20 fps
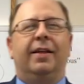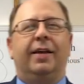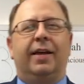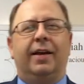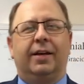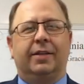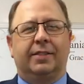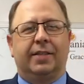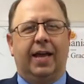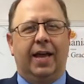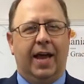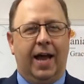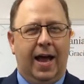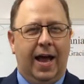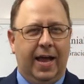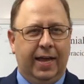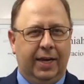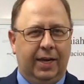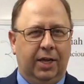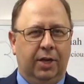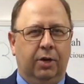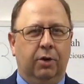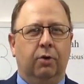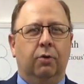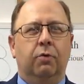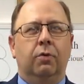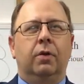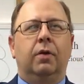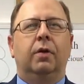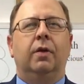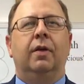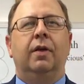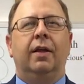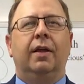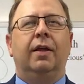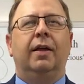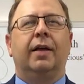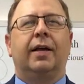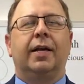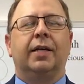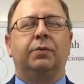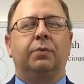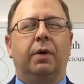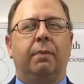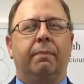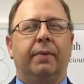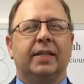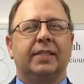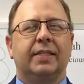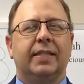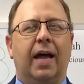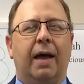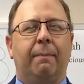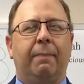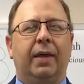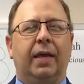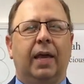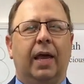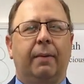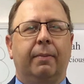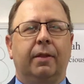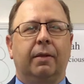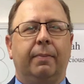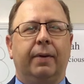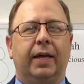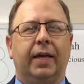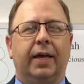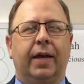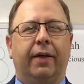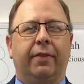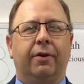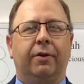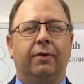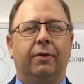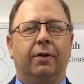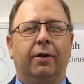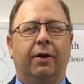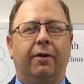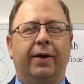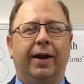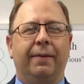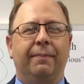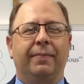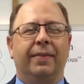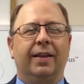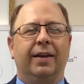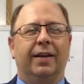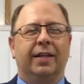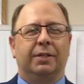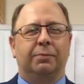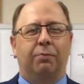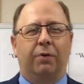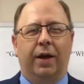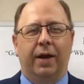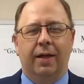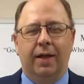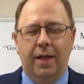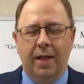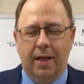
And I'll say hi to you because we miss not being able to be together. All right, let's pray.